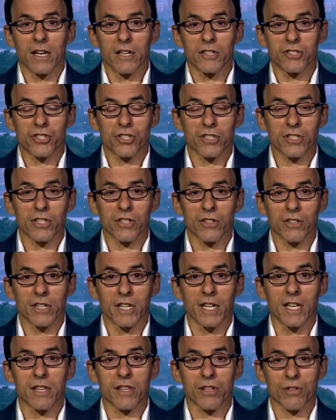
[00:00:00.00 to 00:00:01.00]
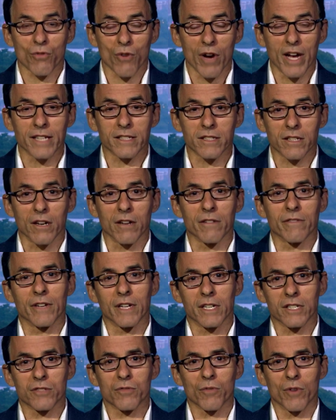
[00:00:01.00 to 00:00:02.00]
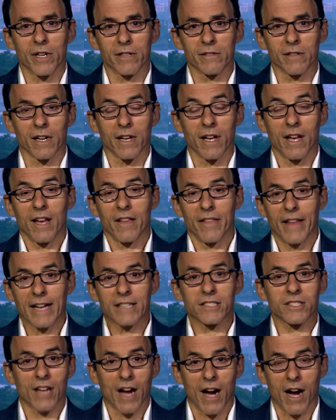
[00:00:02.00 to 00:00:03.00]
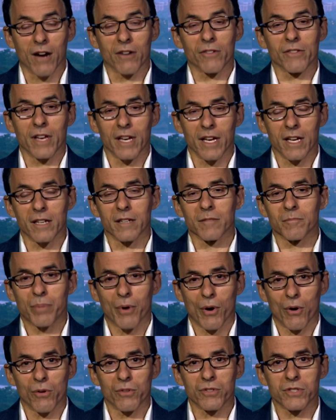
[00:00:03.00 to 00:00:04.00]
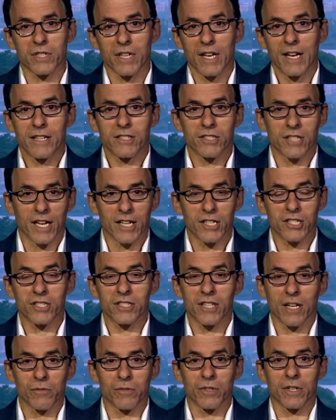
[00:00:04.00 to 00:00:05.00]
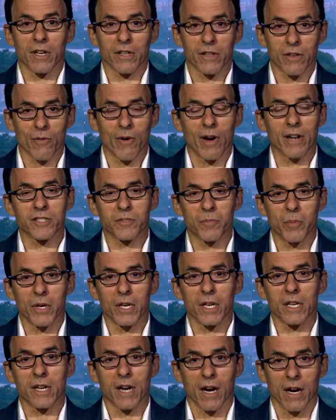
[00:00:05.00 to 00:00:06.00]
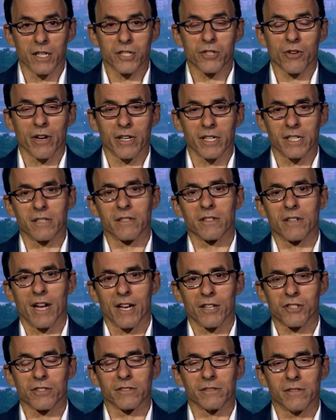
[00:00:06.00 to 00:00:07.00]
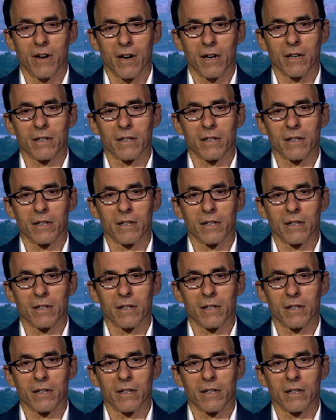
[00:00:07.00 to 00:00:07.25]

security threat of Venezuela. That's how they impose sanctions that would otherwise be contrary to international law.